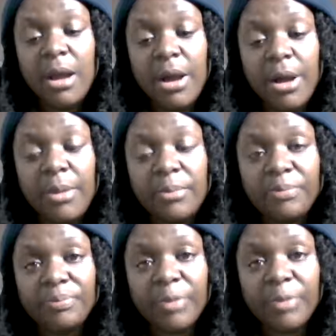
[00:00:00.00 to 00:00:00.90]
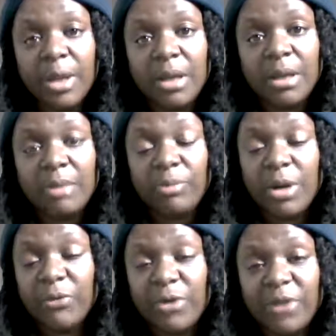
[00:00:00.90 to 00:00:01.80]
Um, in
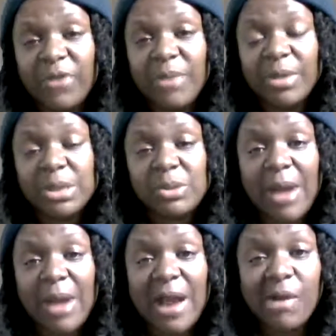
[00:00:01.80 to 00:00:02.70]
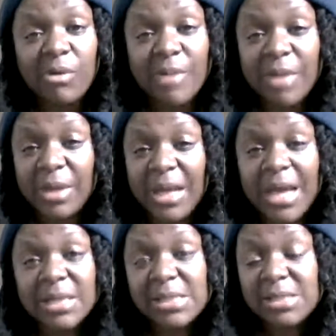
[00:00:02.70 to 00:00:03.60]
about 45 minutes to an hour, maybe
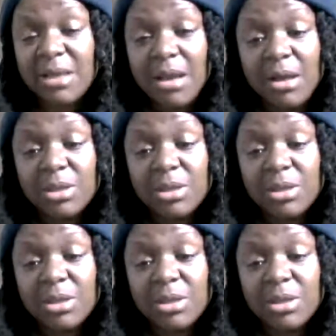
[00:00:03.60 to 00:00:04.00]
less.